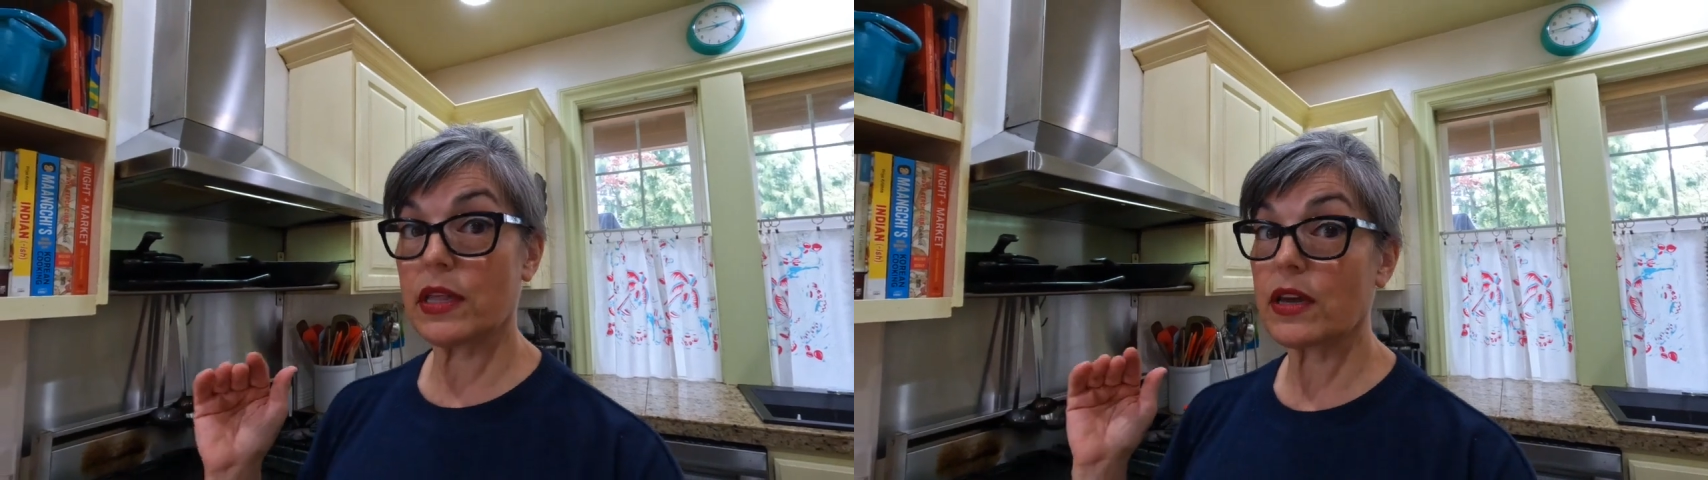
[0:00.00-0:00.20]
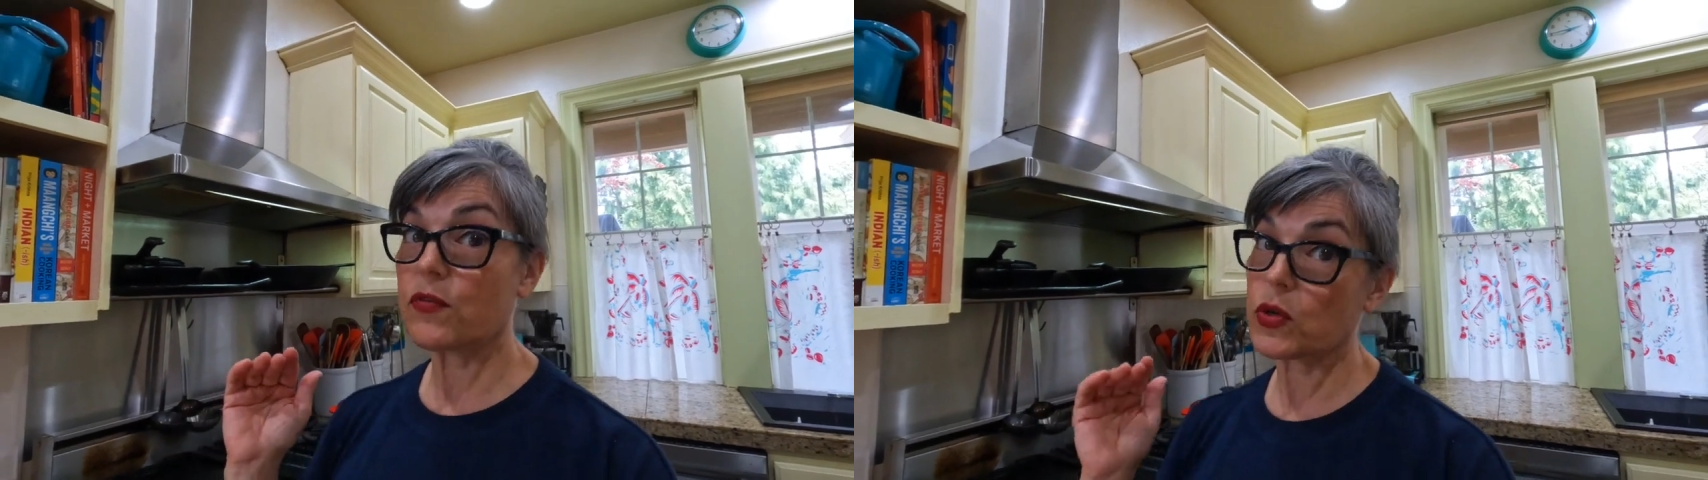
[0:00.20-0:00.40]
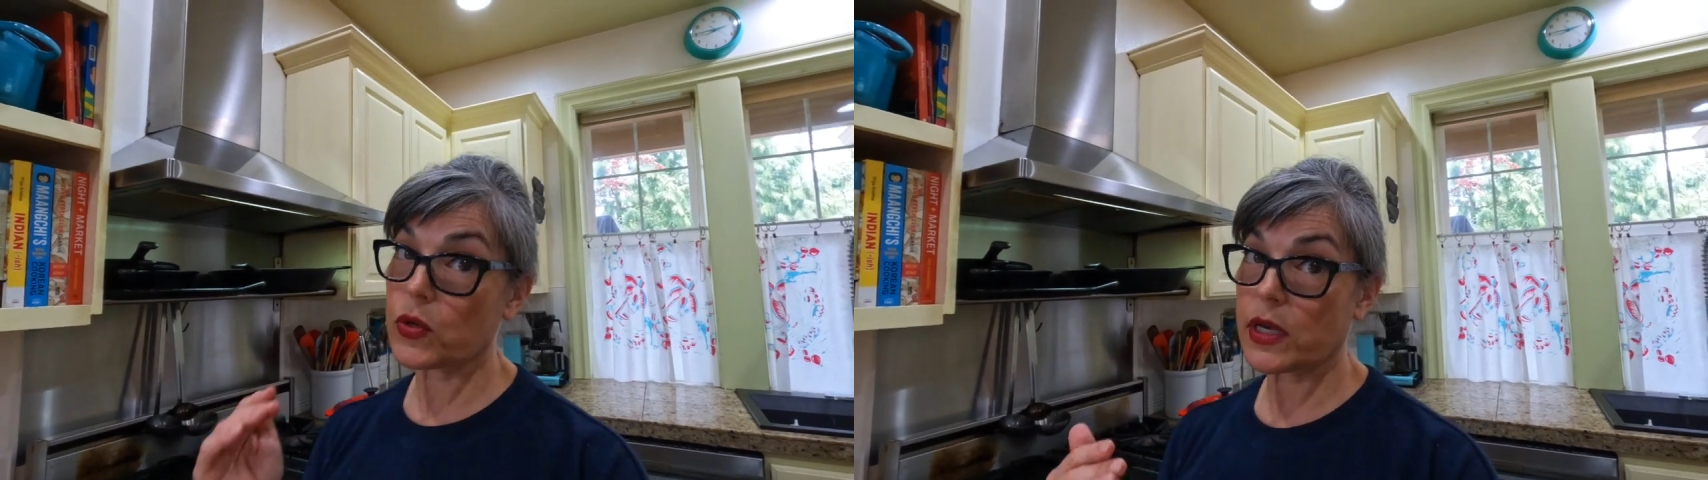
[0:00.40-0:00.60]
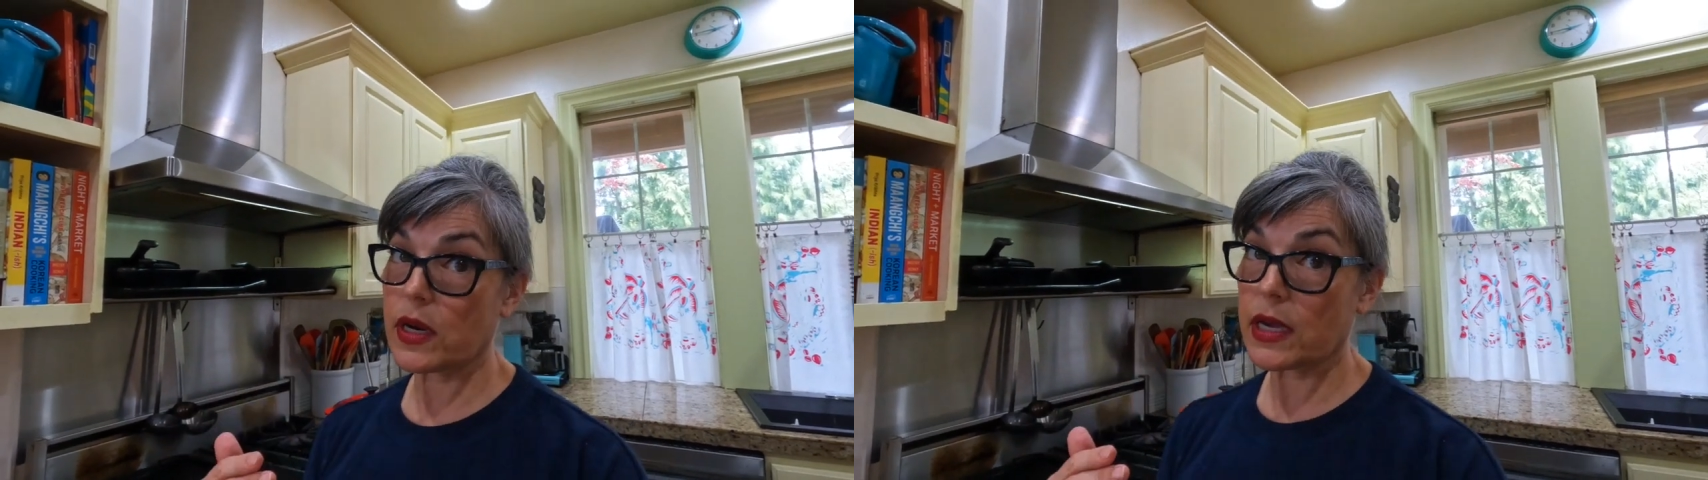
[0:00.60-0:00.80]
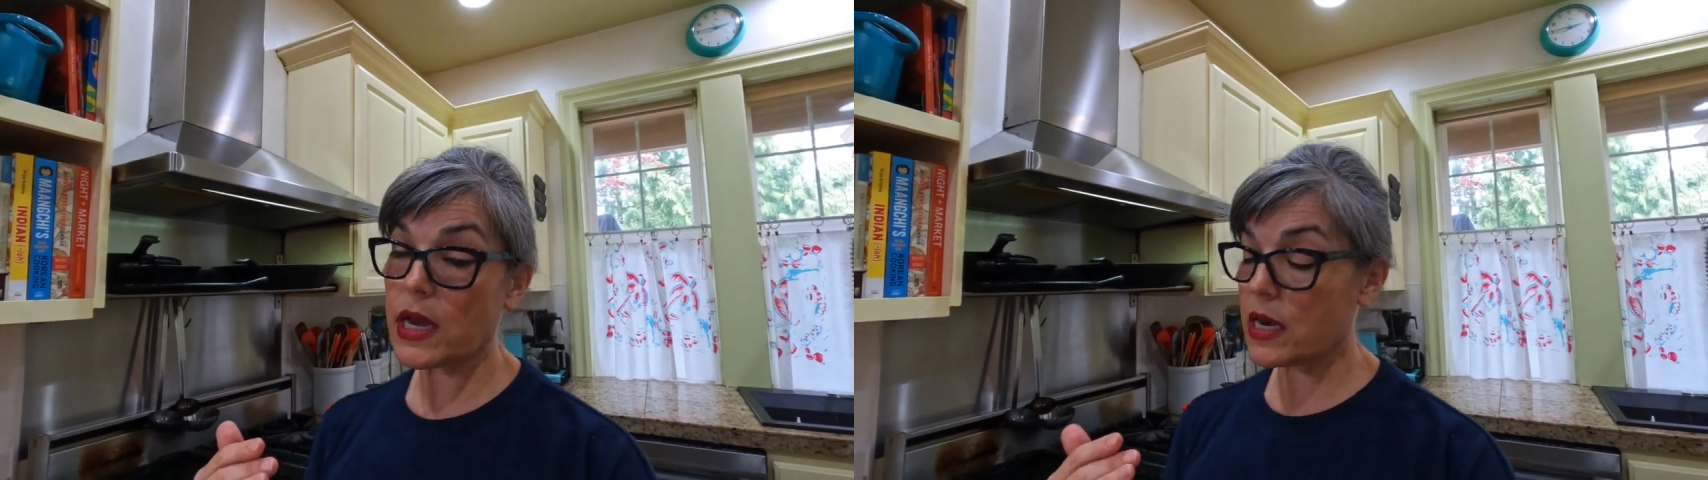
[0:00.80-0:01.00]
if you're doing it
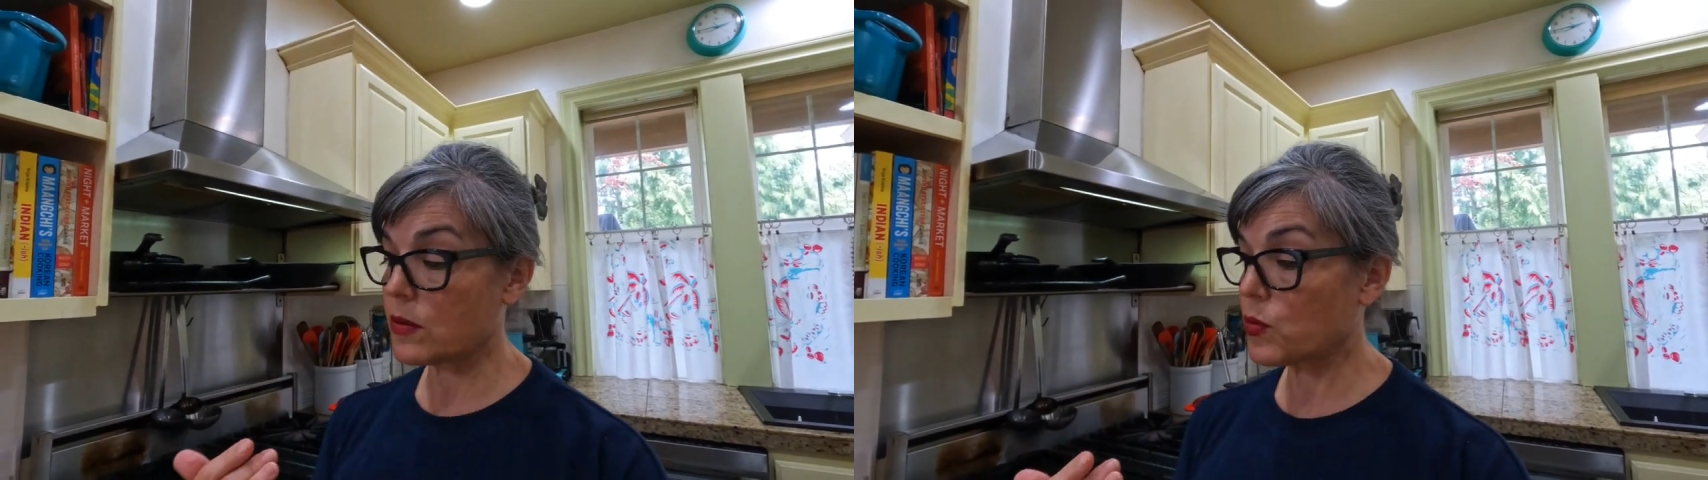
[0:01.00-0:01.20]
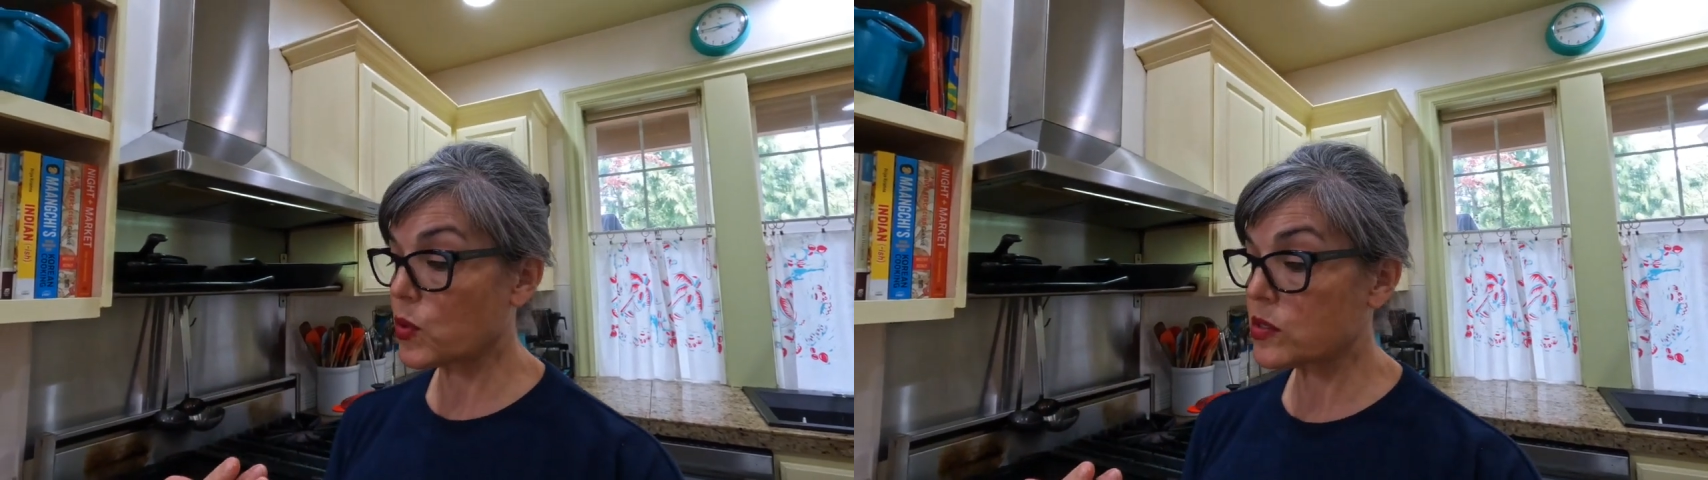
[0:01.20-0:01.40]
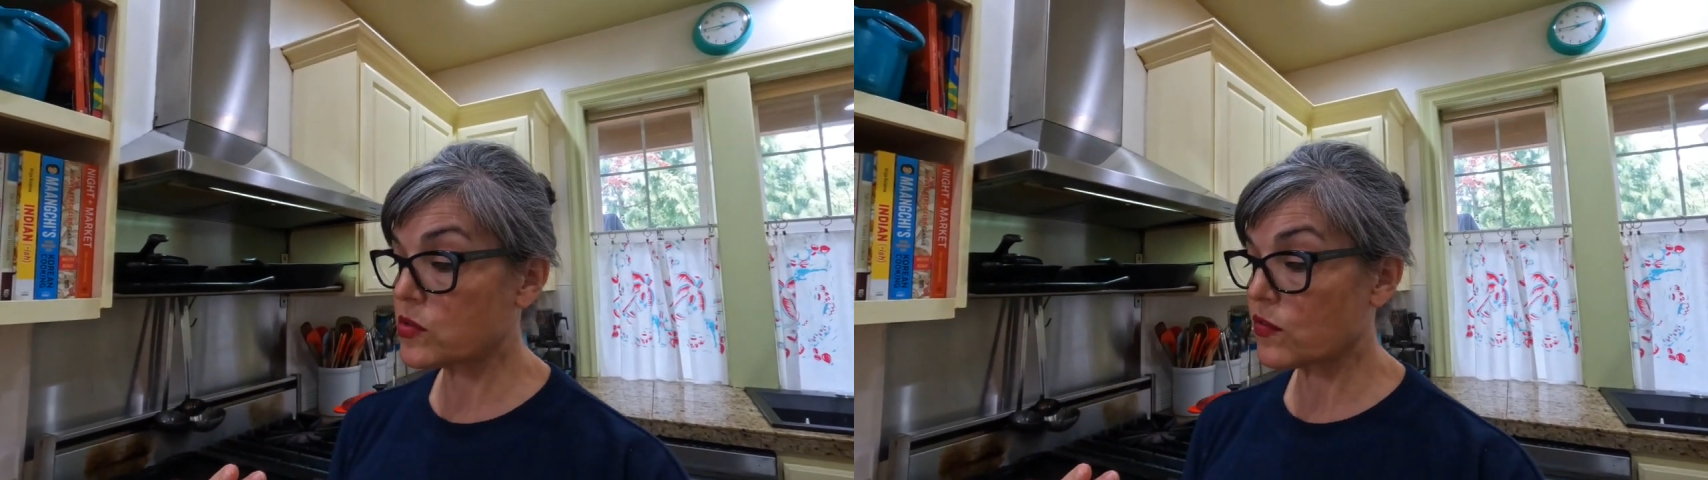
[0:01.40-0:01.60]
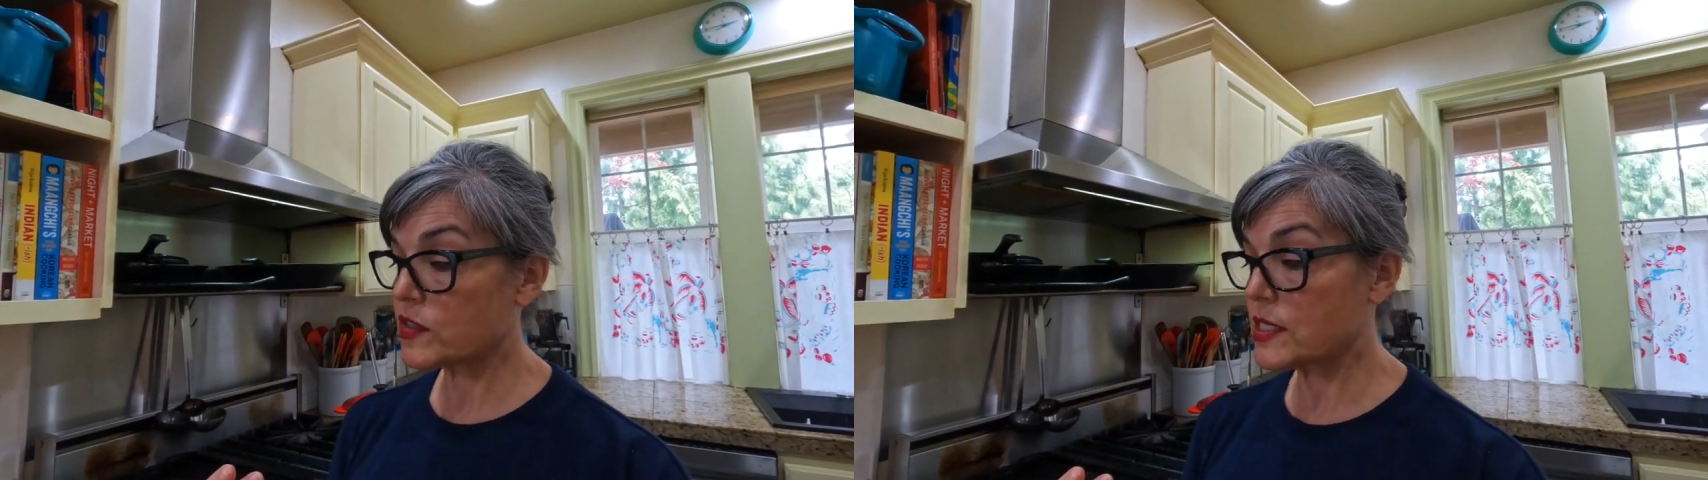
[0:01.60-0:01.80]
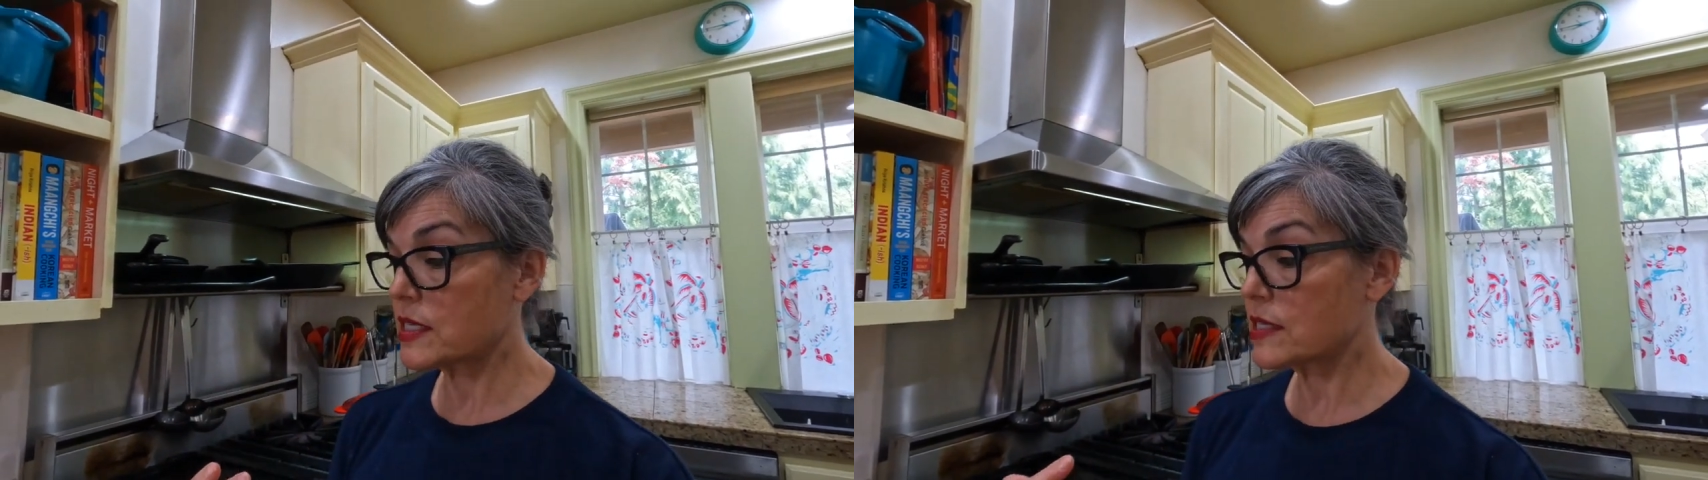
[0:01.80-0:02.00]
on cutting board
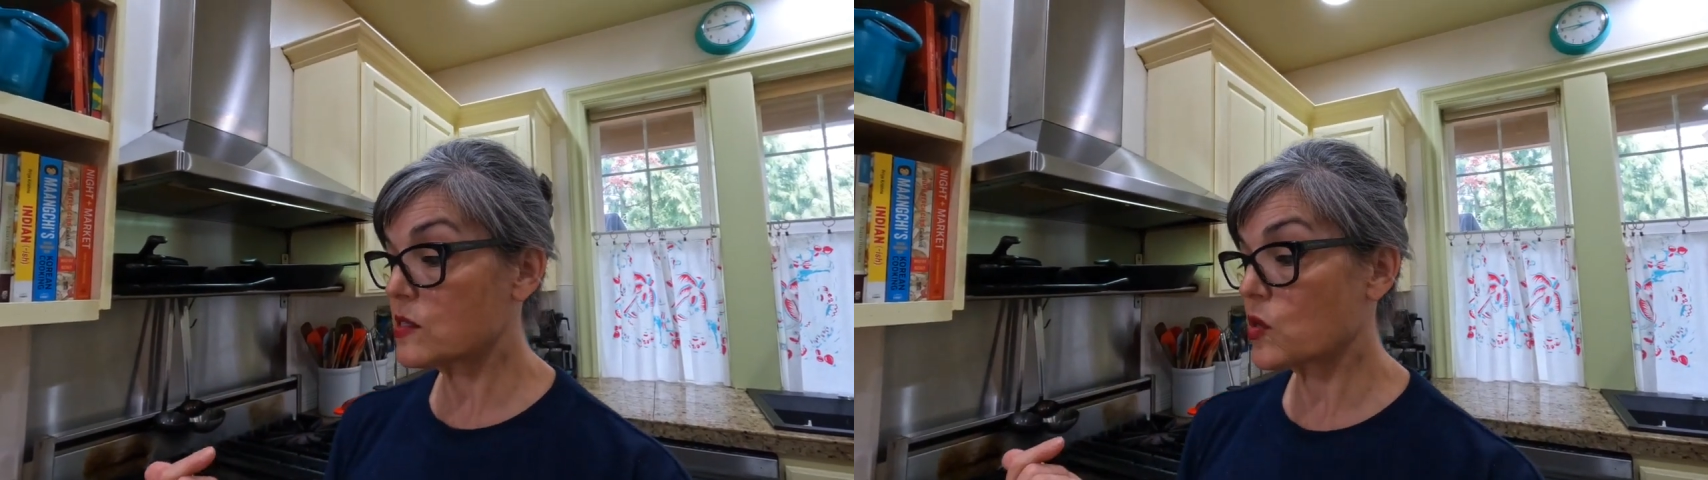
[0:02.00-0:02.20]
surfaces.